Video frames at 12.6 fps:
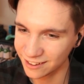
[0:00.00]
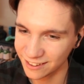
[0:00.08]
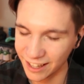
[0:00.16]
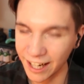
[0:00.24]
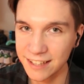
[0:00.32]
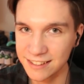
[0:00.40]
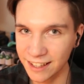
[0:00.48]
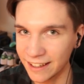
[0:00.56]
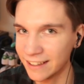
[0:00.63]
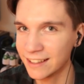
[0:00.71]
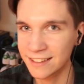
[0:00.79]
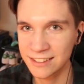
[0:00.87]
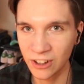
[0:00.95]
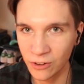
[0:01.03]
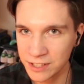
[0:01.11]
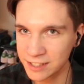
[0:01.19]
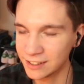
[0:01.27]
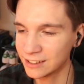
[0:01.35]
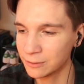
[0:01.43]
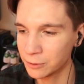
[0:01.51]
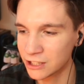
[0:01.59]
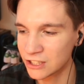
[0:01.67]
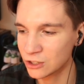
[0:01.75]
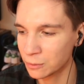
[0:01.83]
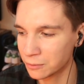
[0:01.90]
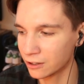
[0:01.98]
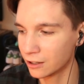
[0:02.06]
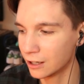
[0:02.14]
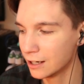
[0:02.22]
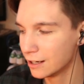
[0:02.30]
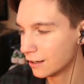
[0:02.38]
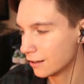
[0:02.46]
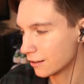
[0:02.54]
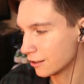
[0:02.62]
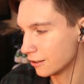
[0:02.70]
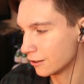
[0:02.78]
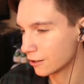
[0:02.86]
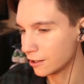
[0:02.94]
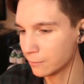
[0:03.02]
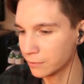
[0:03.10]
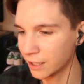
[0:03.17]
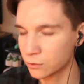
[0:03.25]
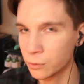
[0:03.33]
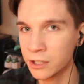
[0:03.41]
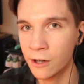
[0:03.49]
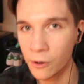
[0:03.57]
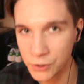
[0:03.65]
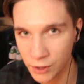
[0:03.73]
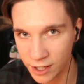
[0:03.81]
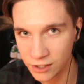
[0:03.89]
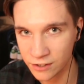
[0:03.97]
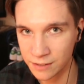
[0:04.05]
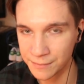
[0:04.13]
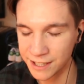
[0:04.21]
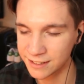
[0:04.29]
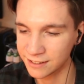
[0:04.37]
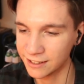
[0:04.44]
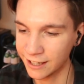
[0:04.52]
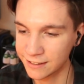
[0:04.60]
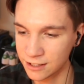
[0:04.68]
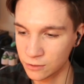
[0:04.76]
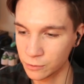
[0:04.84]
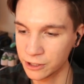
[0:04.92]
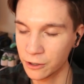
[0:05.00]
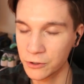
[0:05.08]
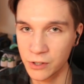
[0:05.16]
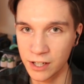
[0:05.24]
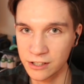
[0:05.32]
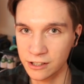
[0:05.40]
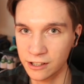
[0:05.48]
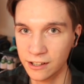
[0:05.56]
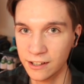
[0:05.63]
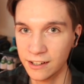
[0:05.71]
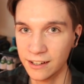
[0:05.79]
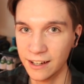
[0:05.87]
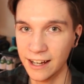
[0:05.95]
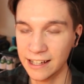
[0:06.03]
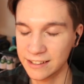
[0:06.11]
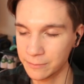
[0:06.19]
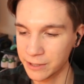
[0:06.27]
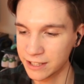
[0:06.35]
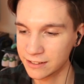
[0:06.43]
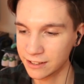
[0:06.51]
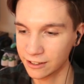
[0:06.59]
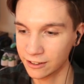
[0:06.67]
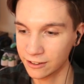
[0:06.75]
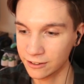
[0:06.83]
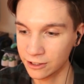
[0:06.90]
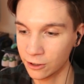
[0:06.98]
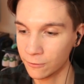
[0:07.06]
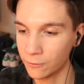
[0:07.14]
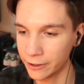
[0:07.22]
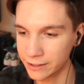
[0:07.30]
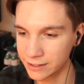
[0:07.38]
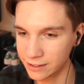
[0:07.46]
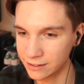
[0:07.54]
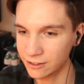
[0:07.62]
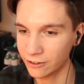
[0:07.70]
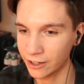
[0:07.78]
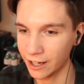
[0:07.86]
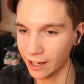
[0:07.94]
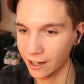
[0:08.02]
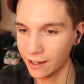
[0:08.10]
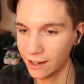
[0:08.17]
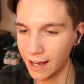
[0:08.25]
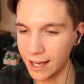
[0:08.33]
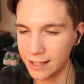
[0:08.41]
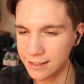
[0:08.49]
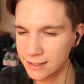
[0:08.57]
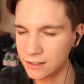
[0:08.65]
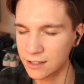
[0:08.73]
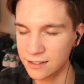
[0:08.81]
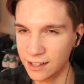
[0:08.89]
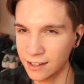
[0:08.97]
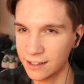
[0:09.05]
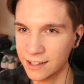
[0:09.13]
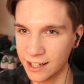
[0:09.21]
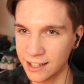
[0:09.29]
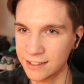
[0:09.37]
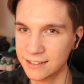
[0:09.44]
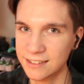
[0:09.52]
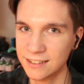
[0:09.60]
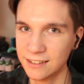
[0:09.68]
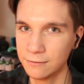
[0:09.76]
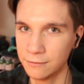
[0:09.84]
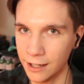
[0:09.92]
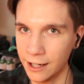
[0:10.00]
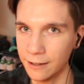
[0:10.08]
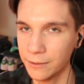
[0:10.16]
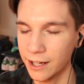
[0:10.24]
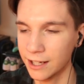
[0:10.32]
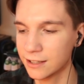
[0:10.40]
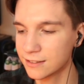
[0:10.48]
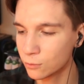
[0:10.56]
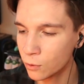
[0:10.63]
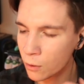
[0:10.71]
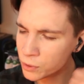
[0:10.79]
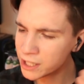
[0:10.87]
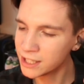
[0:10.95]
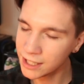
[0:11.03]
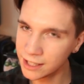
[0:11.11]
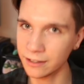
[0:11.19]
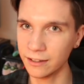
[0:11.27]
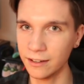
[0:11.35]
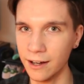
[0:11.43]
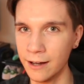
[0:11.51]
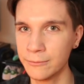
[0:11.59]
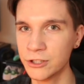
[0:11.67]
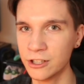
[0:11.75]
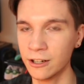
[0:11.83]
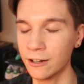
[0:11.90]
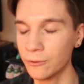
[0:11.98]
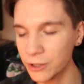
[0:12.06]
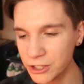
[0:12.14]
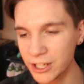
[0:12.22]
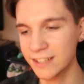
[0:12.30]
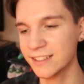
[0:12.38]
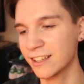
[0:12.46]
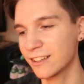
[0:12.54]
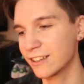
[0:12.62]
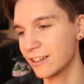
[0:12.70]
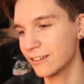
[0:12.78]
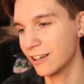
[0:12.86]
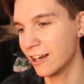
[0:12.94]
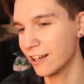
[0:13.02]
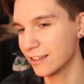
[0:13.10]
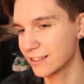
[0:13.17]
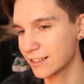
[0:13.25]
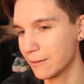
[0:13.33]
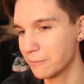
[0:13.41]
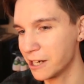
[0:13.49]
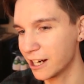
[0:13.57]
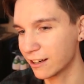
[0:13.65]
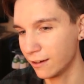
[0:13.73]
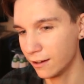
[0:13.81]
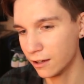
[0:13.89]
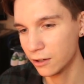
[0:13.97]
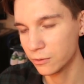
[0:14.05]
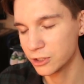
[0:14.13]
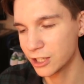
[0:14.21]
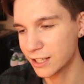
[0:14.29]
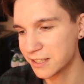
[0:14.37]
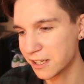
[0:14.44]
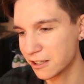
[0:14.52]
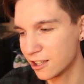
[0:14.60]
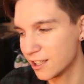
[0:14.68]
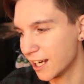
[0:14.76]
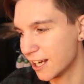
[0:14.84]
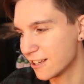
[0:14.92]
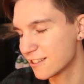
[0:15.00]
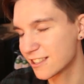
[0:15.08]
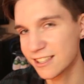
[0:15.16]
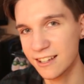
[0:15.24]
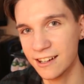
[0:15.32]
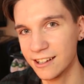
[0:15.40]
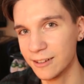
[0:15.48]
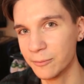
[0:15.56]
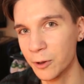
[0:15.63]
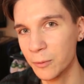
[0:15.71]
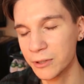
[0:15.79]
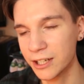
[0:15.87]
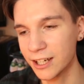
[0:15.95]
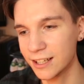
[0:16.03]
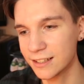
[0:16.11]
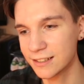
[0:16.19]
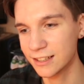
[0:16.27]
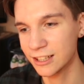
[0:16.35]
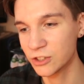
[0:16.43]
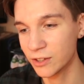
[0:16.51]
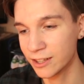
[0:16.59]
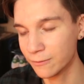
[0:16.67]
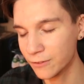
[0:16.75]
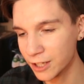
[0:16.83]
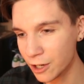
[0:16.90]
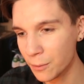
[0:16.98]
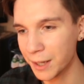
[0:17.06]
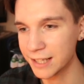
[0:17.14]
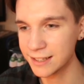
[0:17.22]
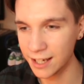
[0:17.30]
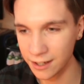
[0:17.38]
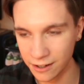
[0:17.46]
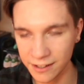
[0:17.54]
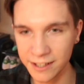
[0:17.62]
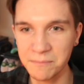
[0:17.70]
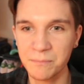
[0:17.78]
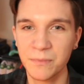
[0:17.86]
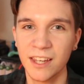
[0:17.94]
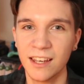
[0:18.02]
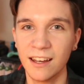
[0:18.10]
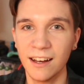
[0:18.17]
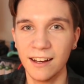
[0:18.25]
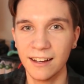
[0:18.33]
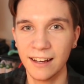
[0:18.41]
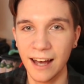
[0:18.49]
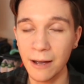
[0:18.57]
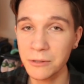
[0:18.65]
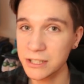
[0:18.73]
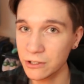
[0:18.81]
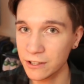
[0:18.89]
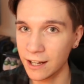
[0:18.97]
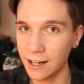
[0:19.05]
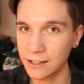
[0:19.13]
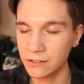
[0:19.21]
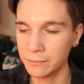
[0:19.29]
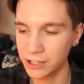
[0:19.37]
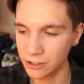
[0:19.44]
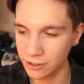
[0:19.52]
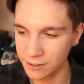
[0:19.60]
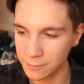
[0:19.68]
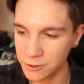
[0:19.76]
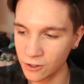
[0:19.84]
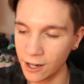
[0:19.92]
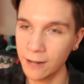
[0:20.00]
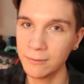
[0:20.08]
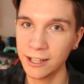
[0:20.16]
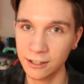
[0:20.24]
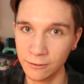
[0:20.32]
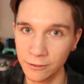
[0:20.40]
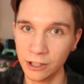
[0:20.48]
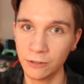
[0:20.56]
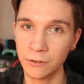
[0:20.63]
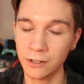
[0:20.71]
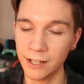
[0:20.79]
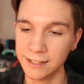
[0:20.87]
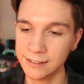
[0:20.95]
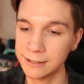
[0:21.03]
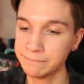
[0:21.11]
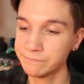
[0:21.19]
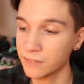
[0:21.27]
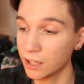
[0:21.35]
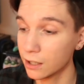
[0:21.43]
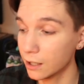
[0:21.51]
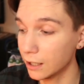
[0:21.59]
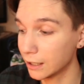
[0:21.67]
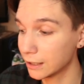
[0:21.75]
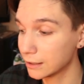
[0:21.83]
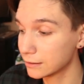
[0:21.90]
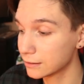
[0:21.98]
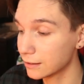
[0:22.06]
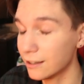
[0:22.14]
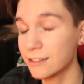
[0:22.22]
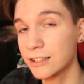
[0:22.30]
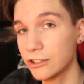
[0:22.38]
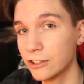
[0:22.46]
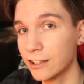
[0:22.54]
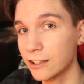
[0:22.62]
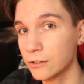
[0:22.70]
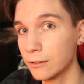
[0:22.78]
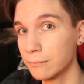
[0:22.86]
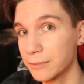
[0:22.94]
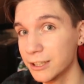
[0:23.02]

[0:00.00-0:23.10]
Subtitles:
Like I said, it doesn't always need to be super, you know, complex. We know Treasure is amazing dancers. We know Treasure has amazing, you know, voices, okay? And this is just like a nice vibe, and it's what we needed, I'm sure. What do you guys think of this comeback? What do you guys think of the dance? Hope you guys enjoyed the video, my take on it. I will see you in the next one. Make sure you subscribe, like the video if you liked it, and I'll see you in the next one.